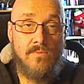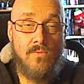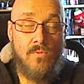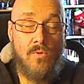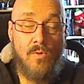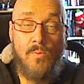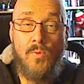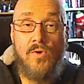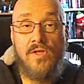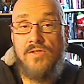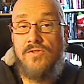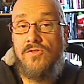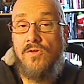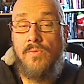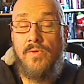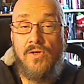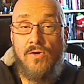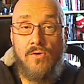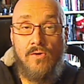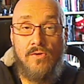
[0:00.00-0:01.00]
Or putting so
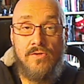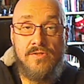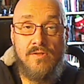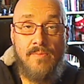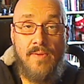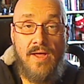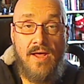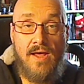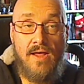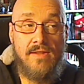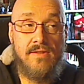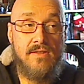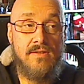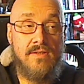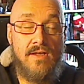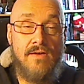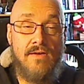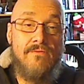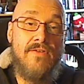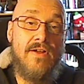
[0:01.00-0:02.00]
many hurdles in the path
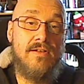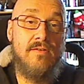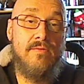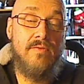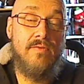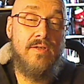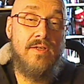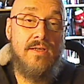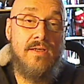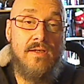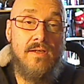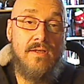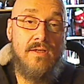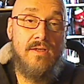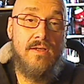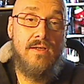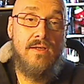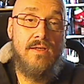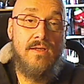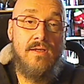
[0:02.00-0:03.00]
that effectively
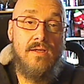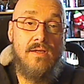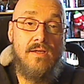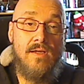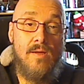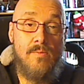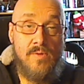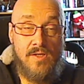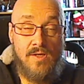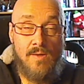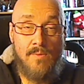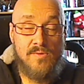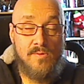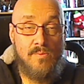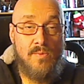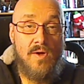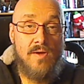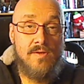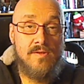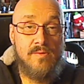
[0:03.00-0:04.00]
it becomes
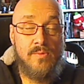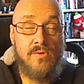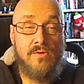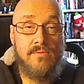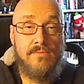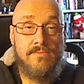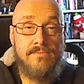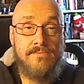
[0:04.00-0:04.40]
impossible.